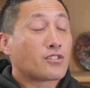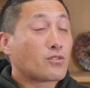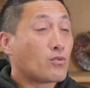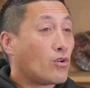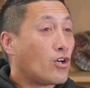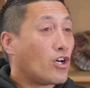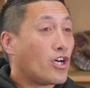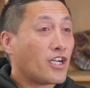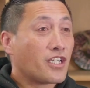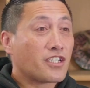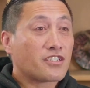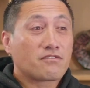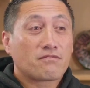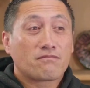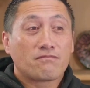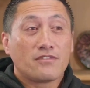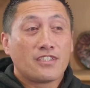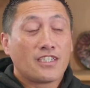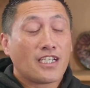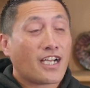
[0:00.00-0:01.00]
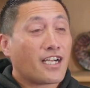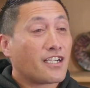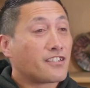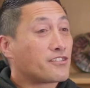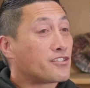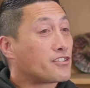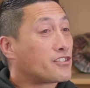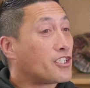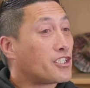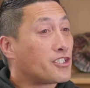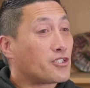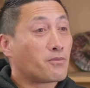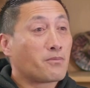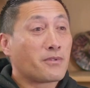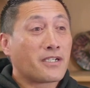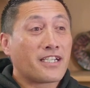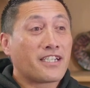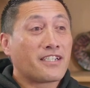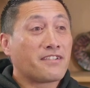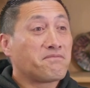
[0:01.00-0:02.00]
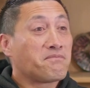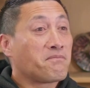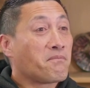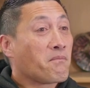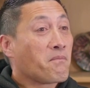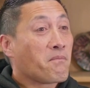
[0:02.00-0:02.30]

quiet, young gentleman,